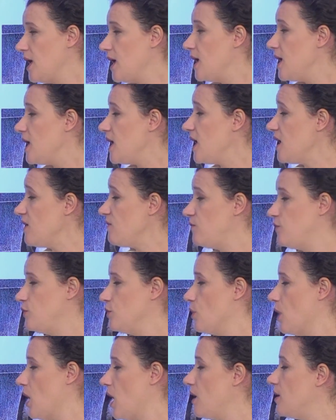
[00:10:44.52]
If
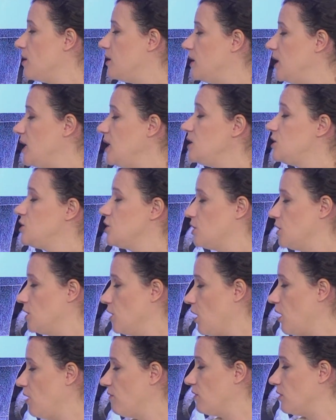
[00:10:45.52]
you are a nature
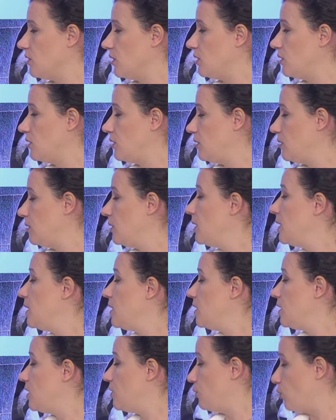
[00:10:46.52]
lover,
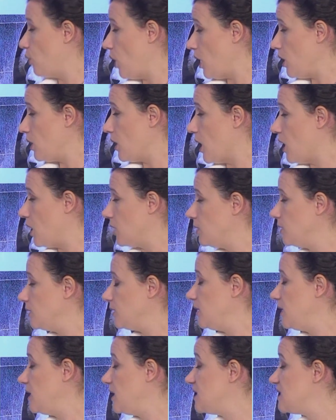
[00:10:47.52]
Wolong
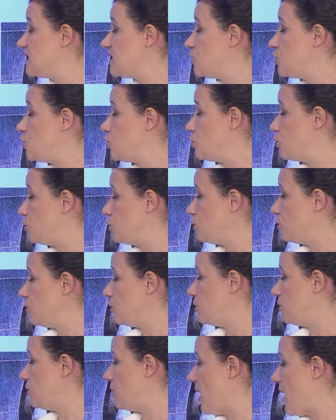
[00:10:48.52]
is sure
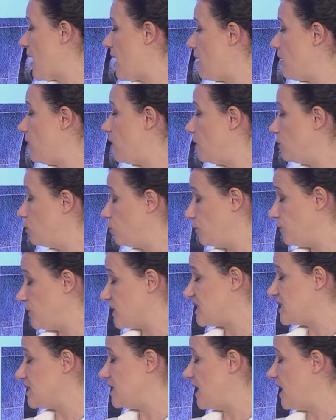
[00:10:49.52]
to
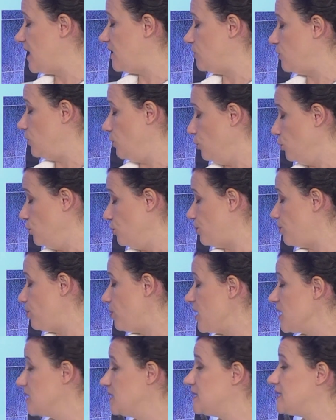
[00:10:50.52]
fascinate you.
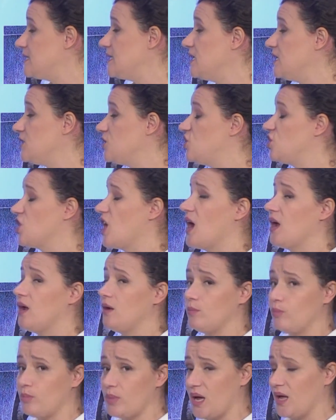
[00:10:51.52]
Seeing
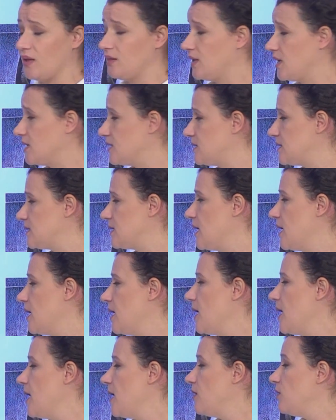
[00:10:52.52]
giant pandas,
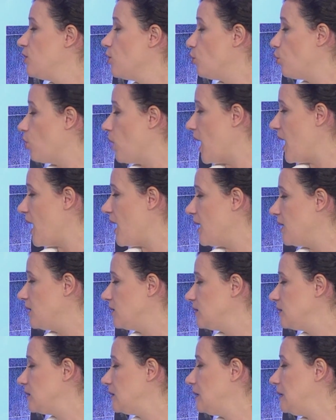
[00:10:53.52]
the
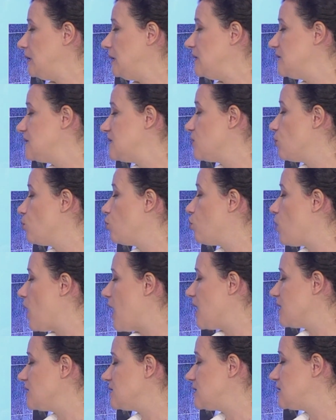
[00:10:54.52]
wild, is a
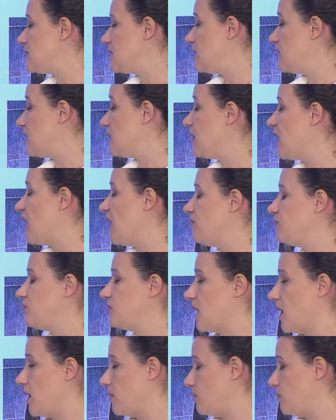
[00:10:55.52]
once-in-a-lifetime